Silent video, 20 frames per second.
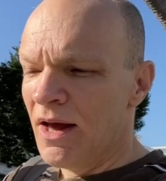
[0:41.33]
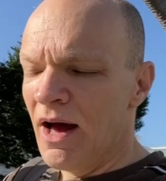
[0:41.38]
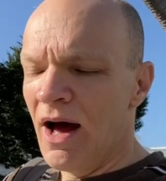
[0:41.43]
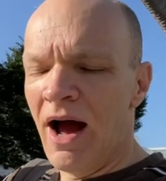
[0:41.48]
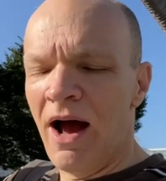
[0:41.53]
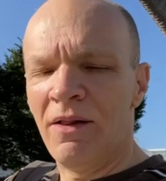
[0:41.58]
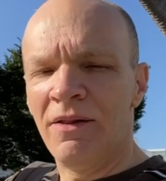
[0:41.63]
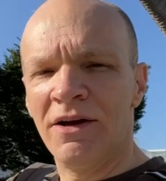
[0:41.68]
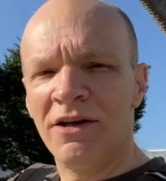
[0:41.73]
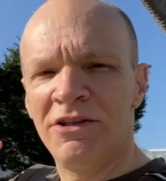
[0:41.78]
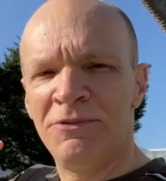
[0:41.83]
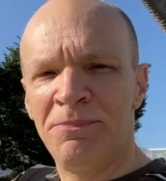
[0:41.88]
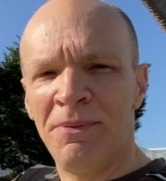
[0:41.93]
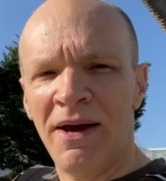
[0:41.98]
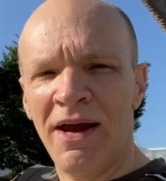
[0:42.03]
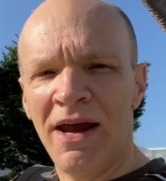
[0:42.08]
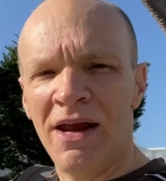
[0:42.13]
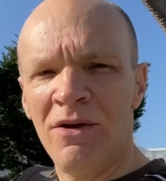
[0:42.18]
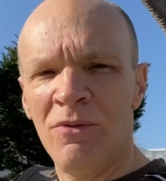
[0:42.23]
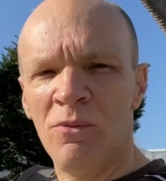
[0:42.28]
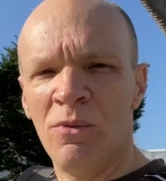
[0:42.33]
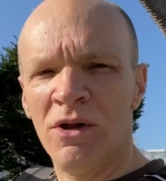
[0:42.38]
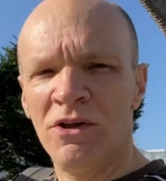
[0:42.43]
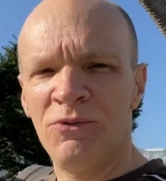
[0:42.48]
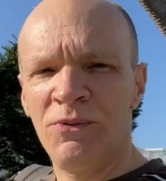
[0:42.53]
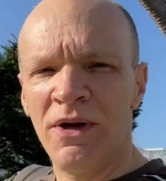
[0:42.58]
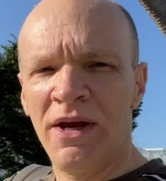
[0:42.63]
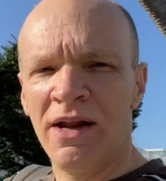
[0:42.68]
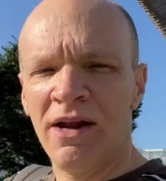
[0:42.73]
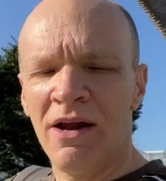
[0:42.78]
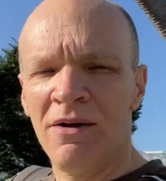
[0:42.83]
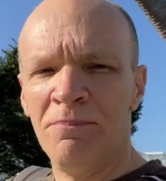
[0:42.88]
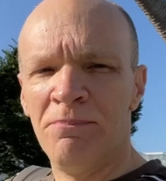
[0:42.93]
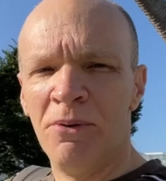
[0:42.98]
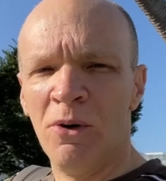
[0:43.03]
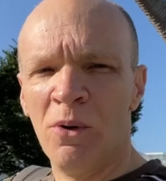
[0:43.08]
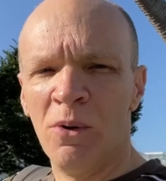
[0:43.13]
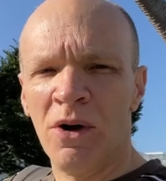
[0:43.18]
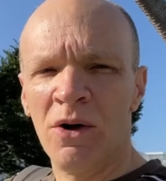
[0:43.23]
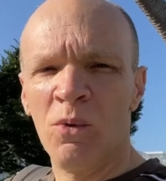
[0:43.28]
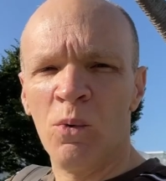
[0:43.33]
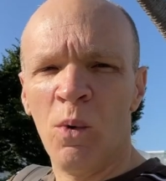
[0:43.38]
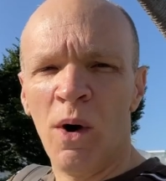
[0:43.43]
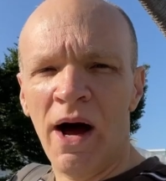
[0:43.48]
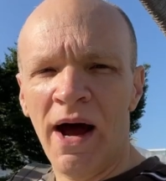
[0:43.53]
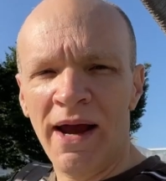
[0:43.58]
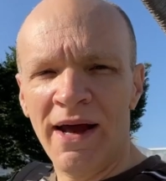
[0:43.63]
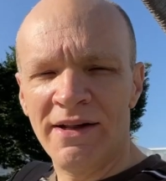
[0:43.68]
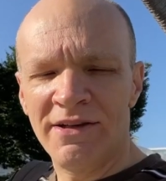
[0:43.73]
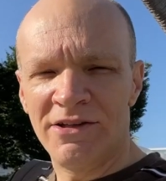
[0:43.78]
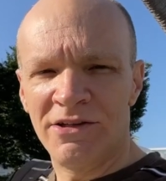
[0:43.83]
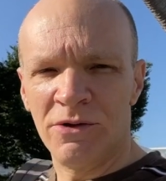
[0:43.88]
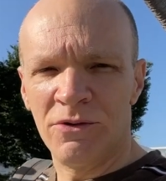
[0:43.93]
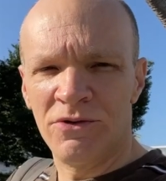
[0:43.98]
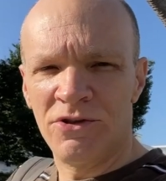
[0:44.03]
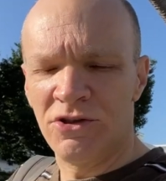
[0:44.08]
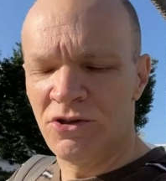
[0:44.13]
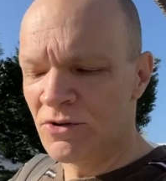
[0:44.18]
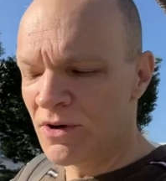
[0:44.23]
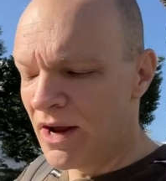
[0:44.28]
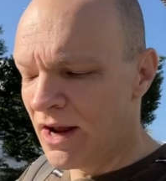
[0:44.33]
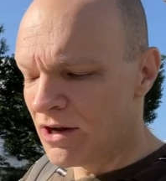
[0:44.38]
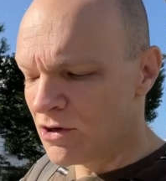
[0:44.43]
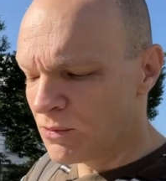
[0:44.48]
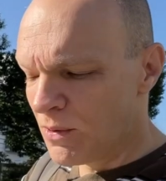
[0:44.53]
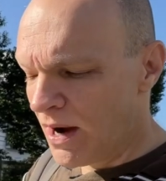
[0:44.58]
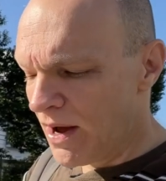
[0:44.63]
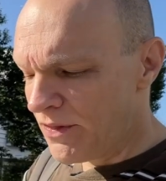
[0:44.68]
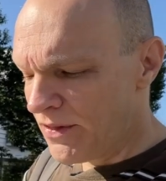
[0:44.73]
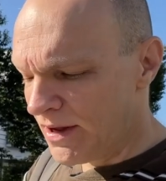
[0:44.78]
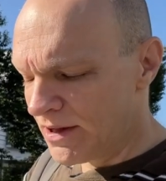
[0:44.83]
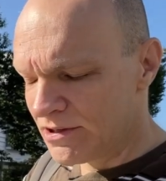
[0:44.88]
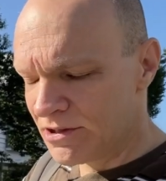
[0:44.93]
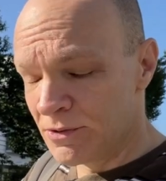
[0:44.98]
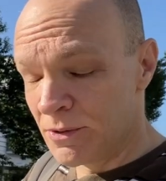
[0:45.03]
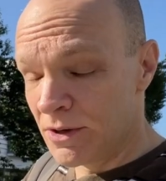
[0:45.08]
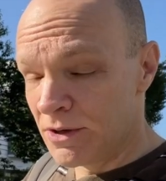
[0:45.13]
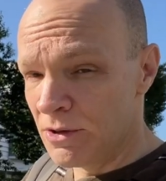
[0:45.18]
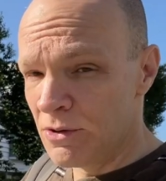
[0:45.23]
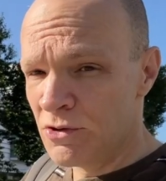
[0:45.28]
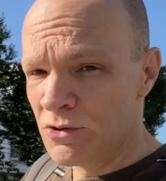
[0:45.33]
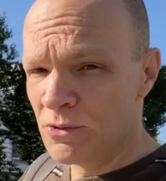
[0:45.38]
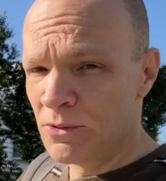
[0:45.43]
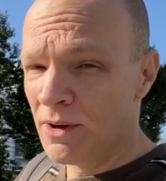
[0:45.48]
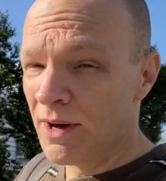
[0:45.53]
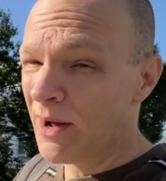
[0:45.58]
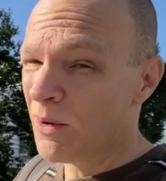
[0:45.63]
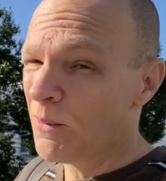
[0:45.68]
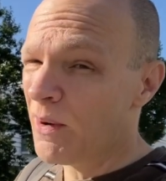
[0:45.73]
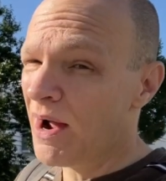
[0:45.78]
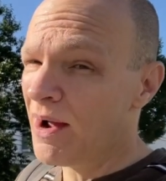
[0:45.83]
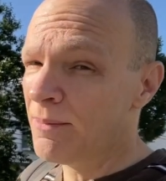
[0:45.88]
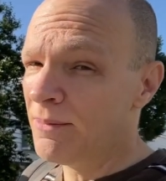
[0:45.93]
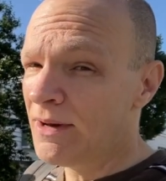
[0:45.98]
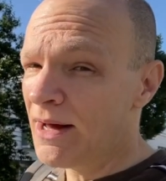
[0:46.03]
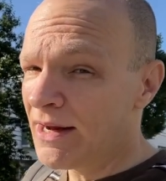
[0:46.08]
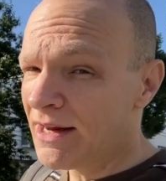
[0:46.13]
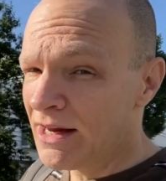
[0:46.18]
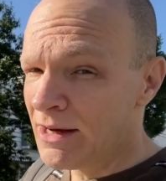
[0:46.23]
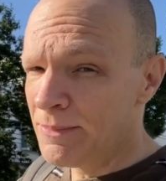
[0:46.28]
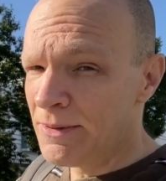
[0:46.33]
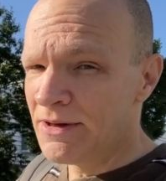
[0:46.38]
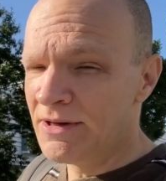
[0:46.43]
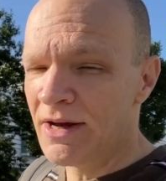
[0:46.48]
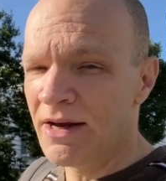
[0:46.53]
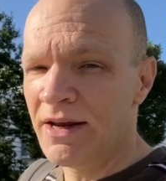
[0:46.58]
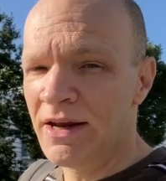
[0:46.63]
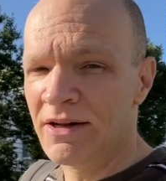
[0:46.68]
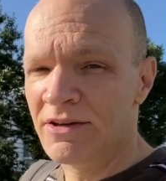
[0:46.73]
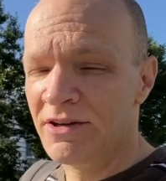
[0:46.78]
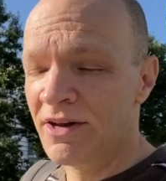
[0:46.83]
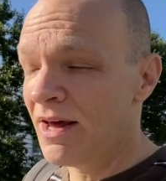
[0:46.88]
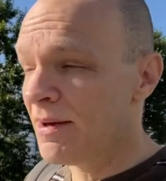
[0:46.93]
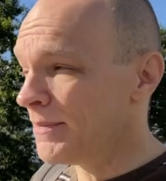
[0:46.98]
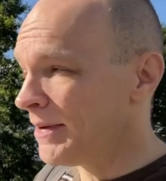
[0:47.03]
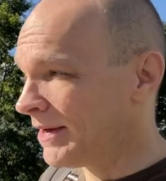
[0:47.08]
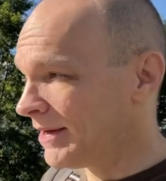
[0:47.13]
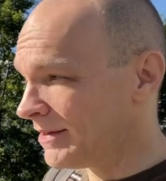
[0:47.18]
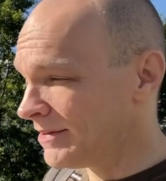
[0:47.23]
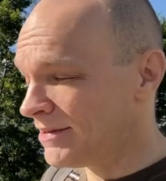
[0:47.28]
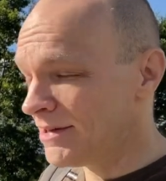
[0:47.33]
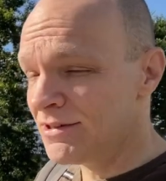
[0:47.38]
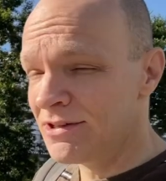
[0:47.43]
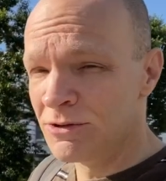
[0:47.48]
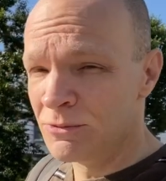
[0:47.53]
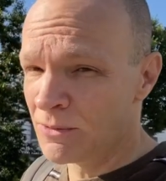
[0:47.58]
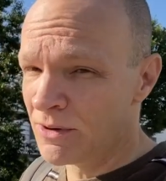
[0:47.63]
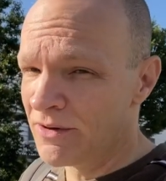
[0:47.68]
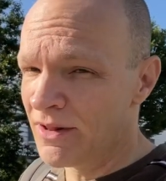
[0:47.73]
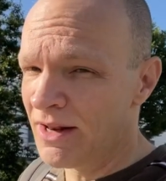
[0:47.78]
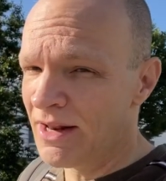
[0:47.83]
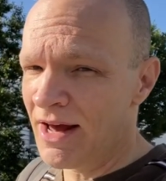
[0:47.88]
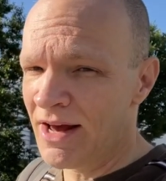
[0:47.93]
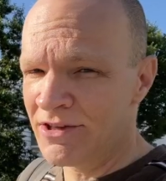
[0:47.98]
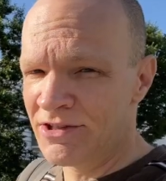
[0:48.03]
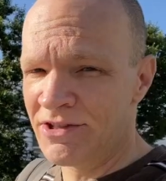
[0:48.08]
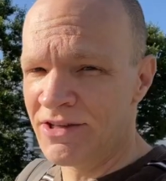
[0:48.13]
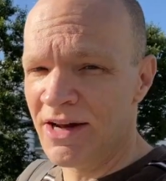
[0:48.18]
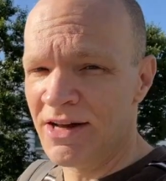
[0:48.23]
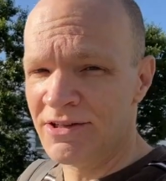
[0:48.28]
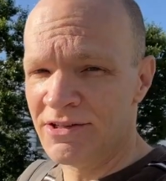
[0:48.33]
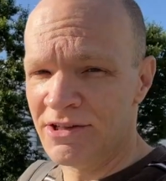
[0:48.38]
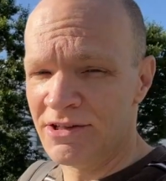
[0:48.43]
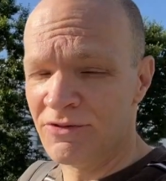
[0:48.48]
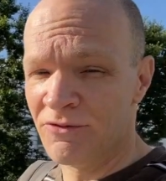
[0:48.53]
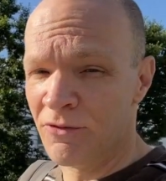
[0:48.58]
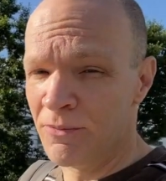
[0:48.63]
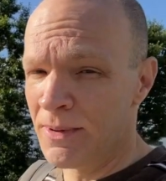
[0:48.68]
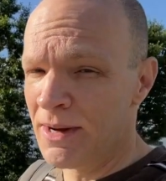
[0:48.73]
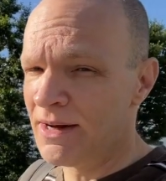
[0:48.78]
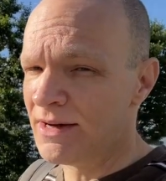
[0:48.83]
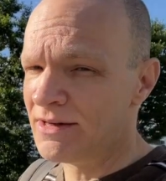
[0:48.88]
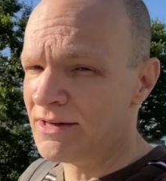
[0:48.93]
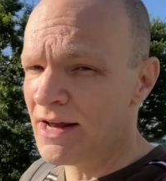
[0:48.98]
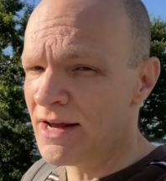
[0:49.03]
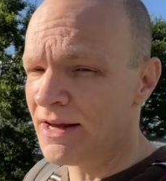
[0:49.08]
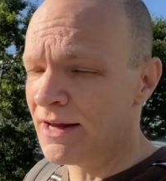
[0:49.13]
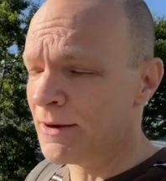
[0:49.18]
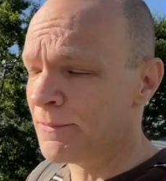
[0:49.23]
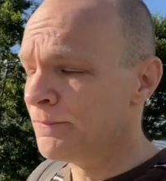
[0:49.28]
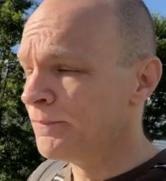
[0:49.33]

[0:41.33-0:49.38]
I'll explain once we get on board why it's so strange, why I think it's so unusual, and why I'm lucky to be taking it today because this is one of the last chances for me to take it.